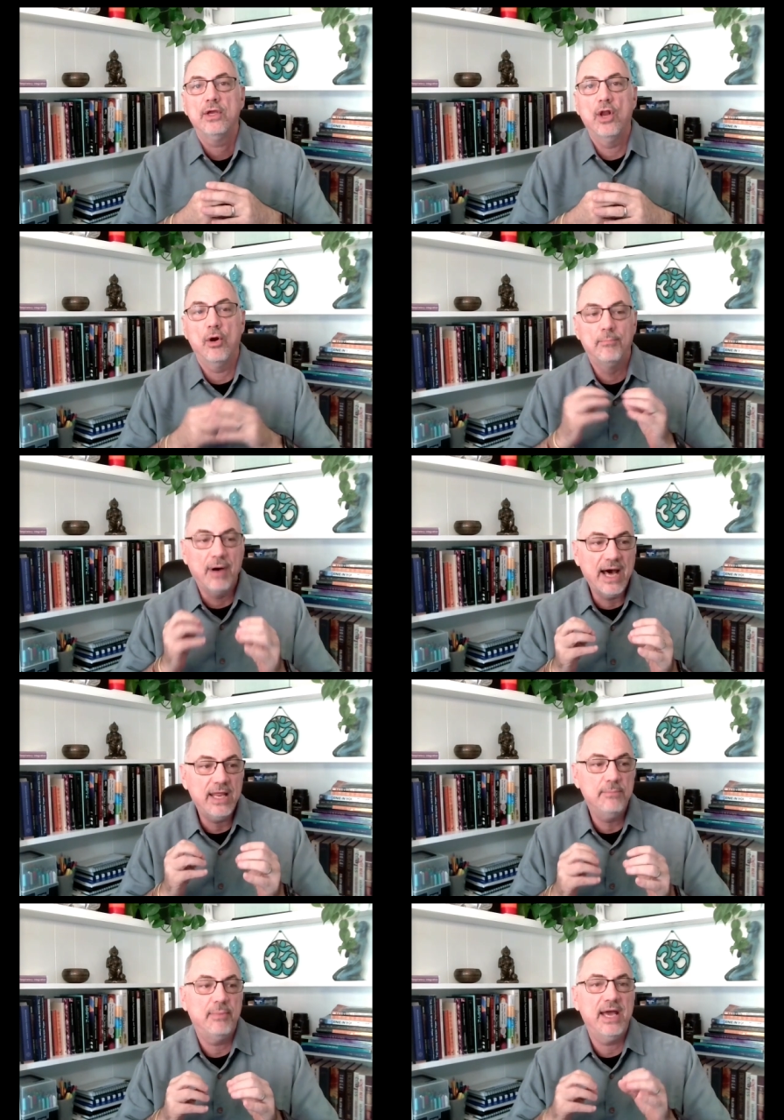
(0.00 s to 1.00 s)
you know,
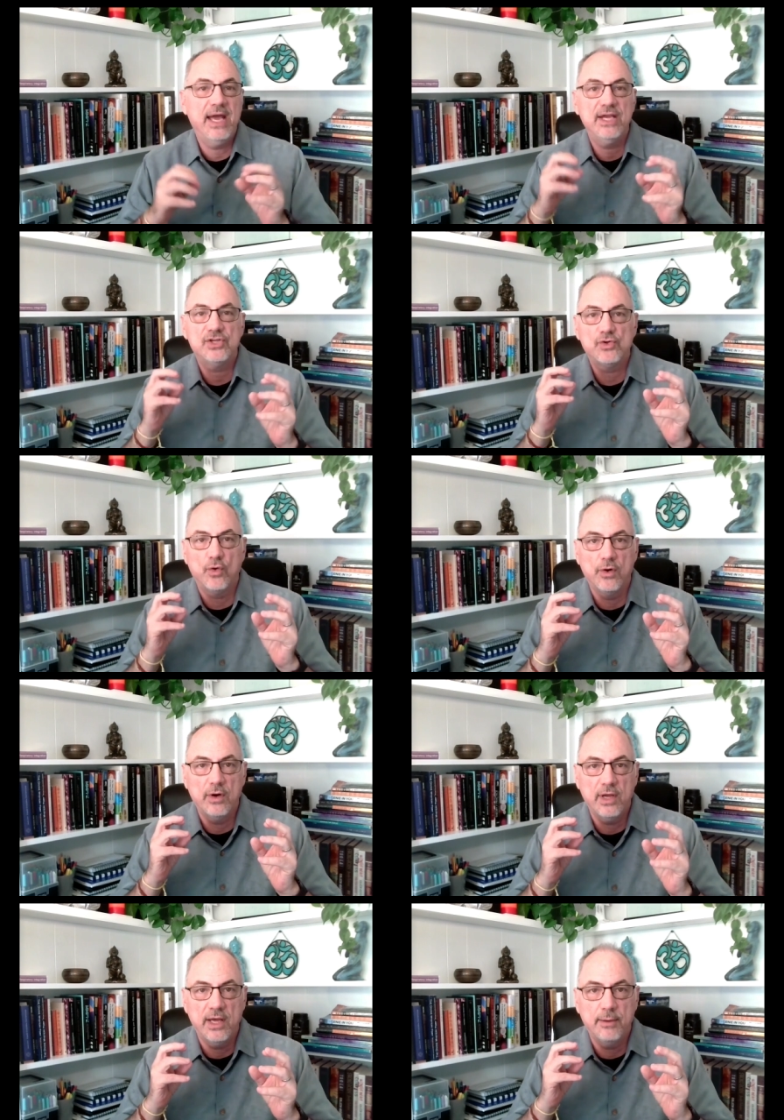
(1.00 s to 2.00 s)
body based
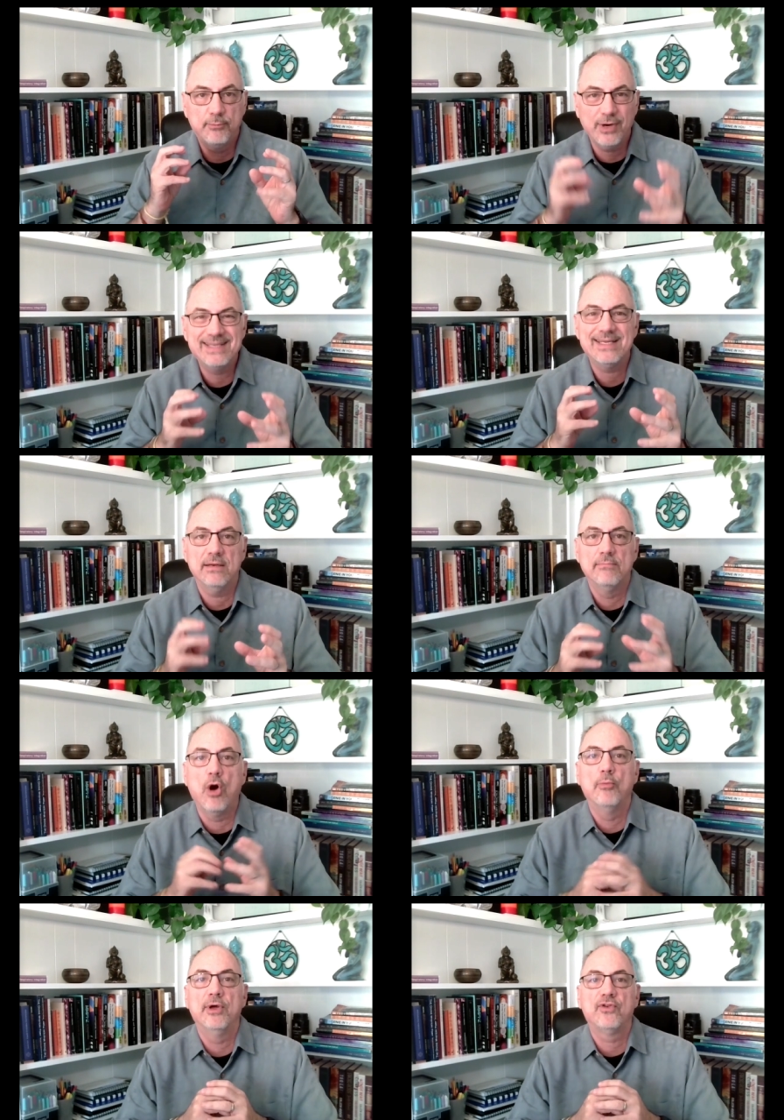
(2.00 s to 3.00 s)
or a present
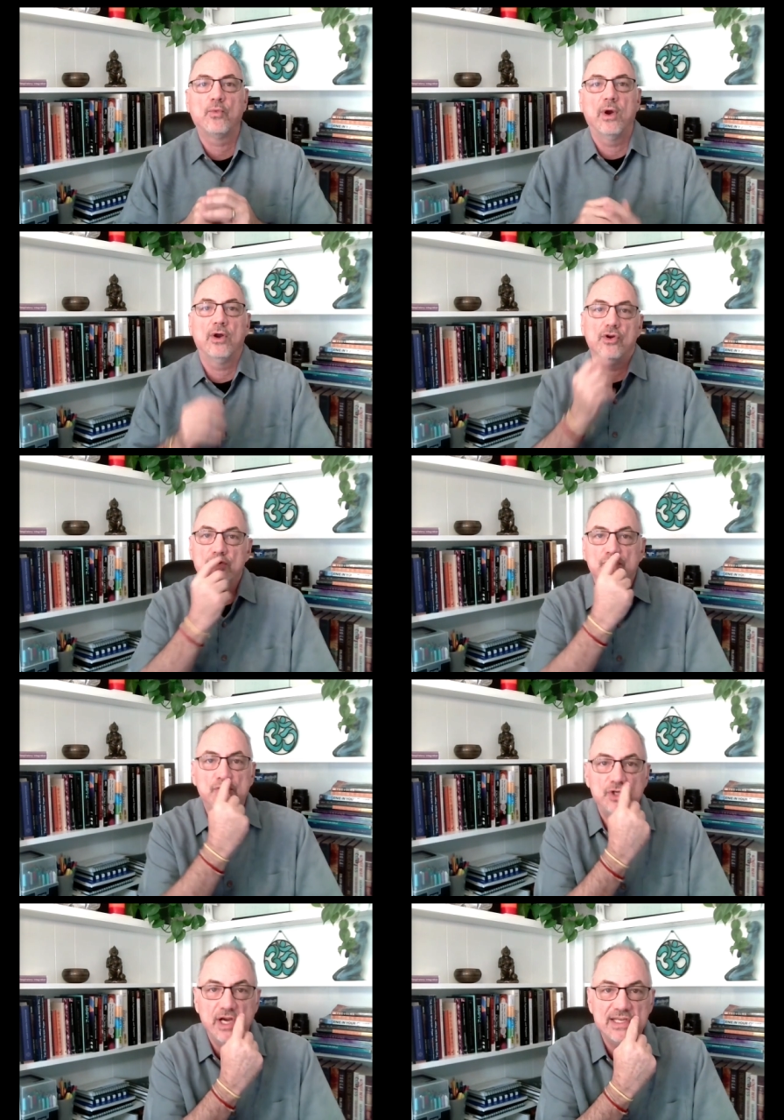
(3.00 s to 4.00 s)
moment where you're
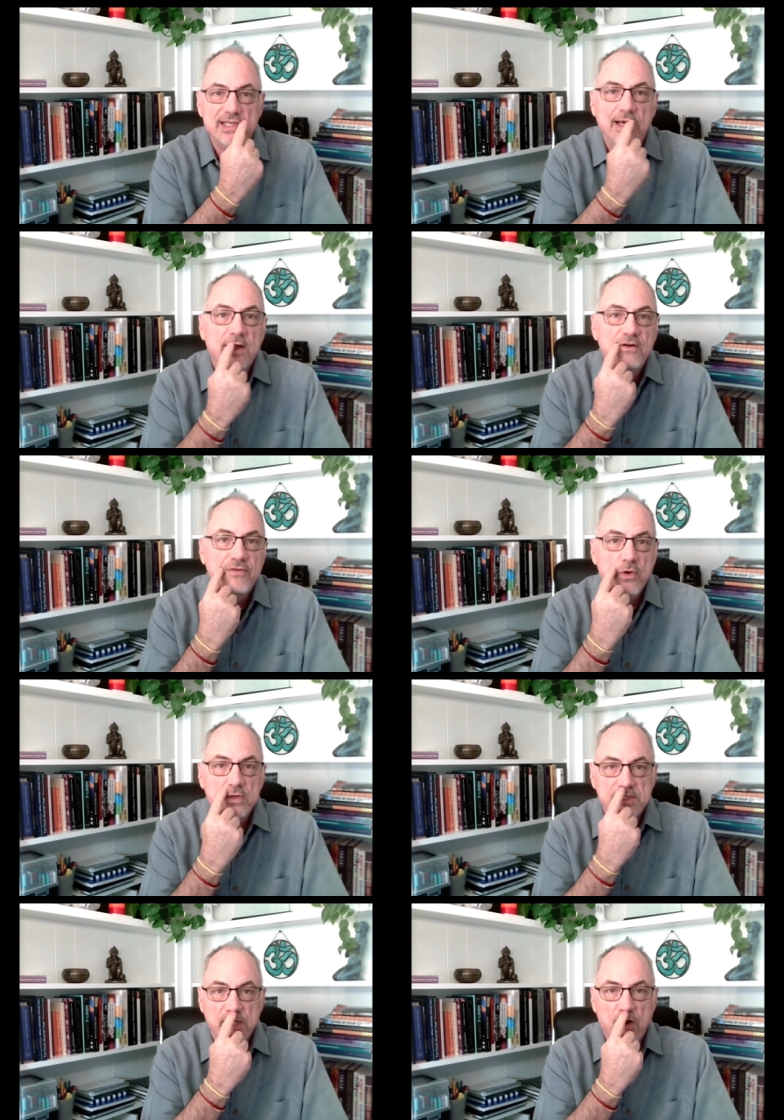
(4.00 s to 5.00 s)
just
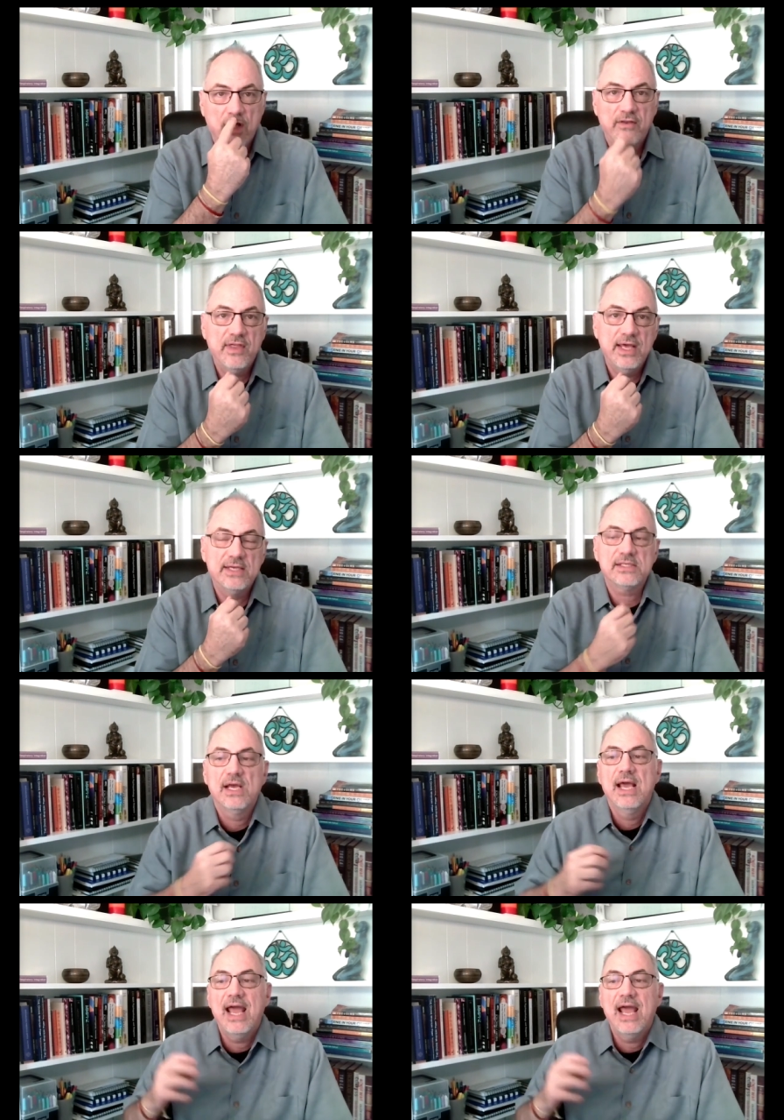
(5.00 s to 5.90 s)
focusing on this.